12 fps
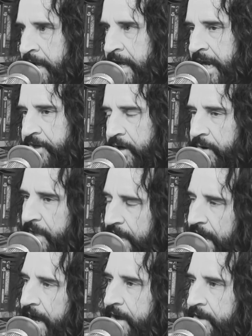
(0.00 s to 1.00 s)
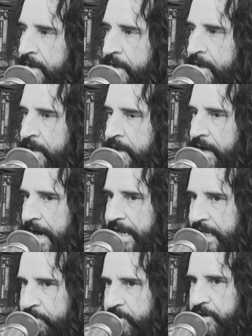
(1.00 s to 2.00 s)
And you're going, yeah, I
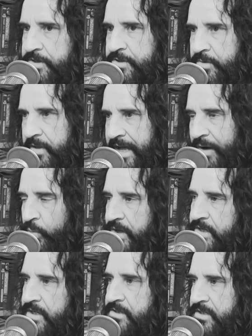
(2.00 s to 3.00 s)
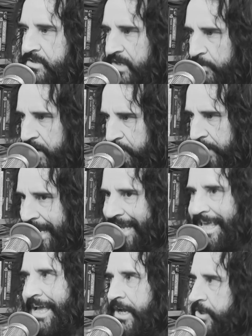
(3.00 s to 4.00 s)
am going to tune to that. What does this say about me? I
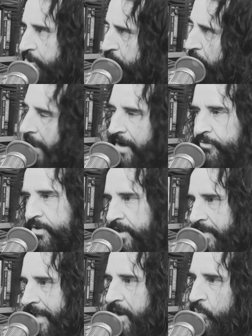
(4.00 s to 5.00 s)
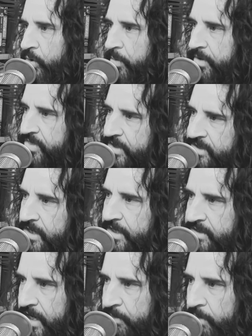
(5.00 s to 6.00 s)
can't control everything in the outer world, but this
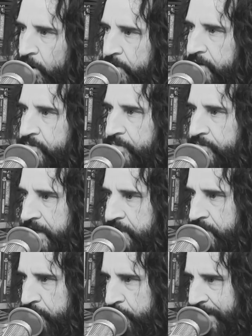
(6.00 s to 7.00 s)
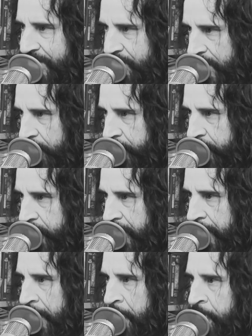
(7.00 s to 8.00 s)
is a moment of reflection for myself.
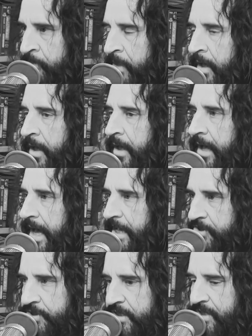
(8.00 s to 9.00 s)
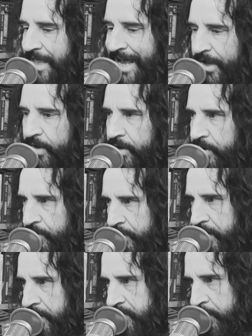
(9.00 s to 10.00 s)
Mm-hmm. And just that alone,
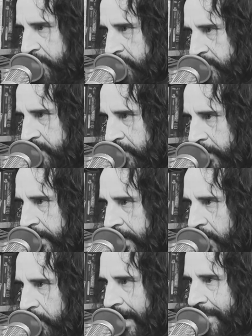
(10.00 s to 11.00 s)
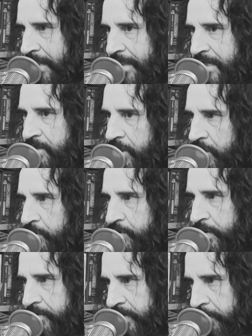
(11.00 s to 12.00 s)
if somebody's listening right now, I think that's a huge
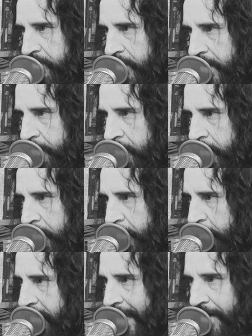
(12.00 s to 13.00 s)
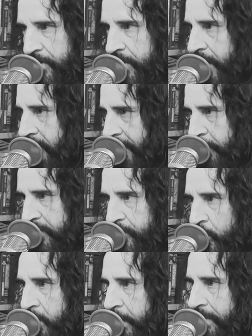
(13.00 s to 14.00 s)
reframe for them. Maybe they haven't thought of that
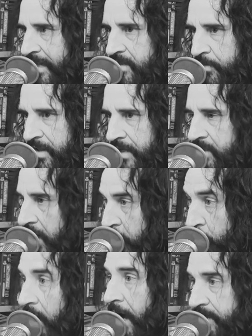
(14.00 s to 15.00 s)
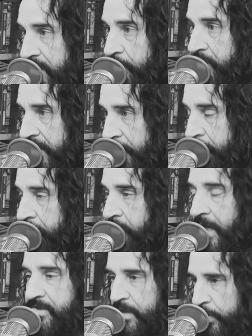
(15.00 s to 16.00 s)
before. Maybe that's something that's like a new concept to them. Now,
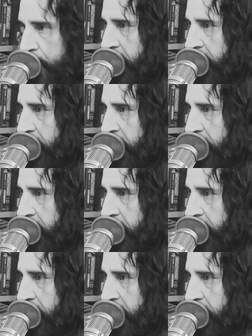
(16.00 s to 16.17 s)
some people